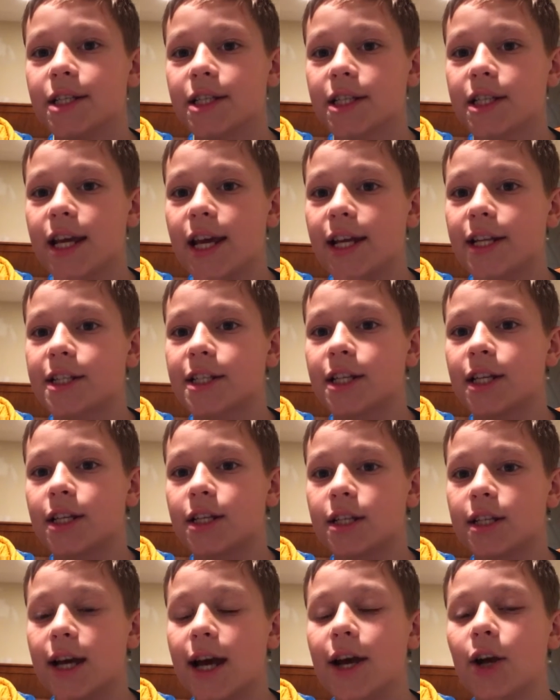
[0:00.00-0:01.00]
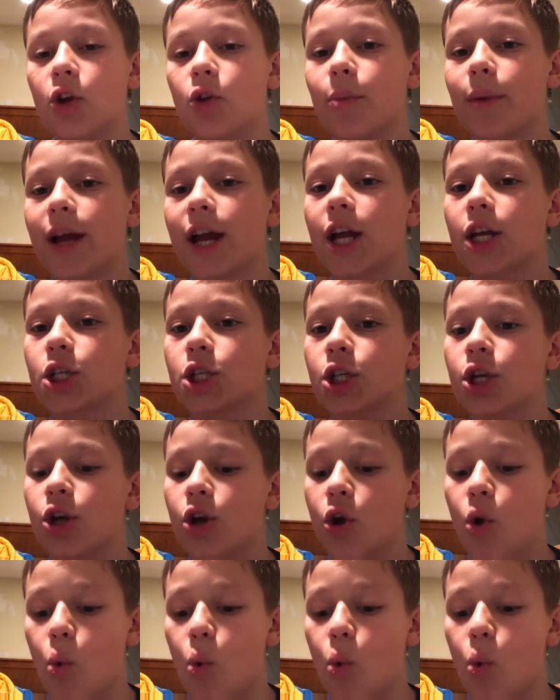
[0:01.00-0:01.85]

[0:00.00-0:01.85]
States title match,